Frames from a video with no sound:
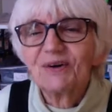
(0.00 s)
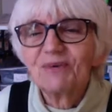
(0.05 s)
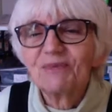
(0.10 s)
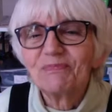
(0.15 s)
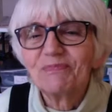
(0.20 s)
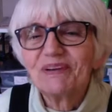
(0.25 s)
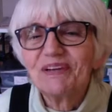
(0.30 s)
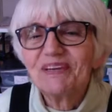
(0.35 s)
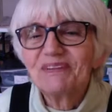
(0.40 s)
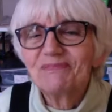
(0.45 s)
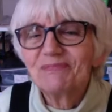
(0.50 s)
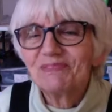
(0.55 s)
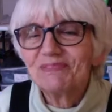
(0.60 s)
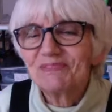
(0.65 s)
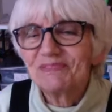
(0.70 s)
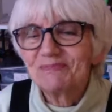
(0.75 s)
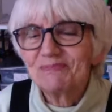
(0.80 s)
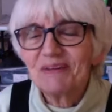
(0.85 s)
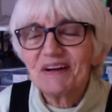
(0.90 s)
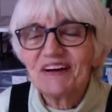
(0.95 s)
old
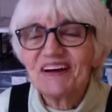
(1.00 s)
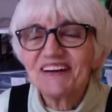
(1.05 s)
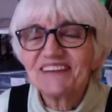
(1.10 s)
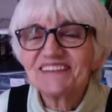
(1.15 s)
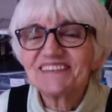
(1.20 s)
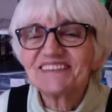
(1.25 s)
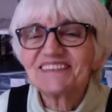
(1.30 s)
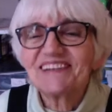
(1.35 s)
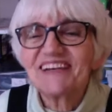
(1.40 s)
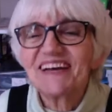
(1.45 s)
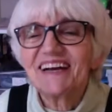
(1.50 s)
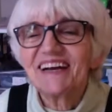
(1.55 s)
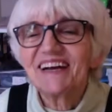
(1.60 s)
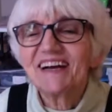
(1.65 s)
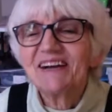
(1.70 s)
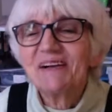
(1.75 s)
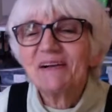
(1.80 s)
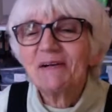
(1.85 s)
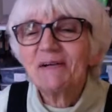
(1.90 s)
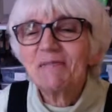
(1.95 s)
people's box.
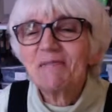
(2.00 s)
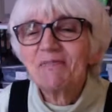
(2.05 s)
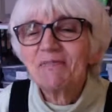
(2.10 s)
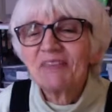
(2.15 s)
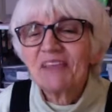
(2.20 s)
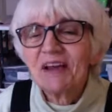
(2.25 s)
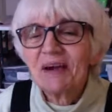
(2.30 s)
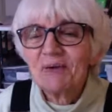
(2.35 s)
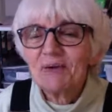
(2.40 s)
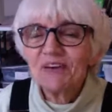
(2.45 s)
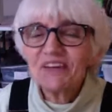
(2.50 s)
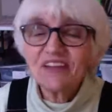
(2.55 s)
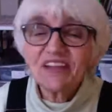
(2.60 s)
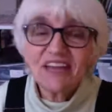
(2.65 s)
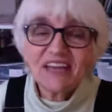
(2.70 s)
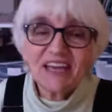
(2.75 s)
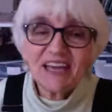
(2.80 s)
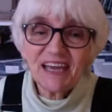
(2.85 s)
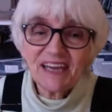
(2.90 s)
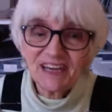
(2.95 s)
Yeah. Well,
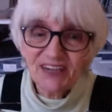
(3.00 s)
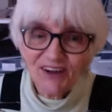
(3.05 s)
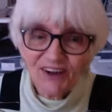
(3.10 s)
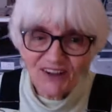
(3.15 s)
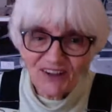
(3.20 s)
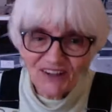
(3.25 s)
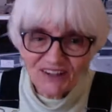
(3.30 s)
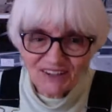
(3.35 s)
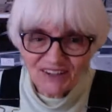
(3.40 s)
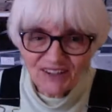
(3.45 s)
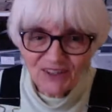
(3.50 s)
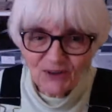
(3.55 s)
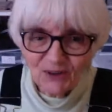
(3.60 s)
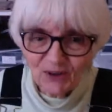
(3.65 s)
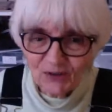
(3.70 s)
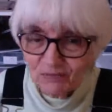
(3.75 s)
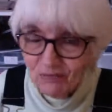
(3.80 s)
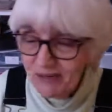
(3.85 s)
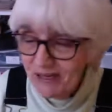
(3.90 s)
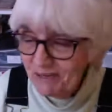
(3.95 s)
they can't call it the old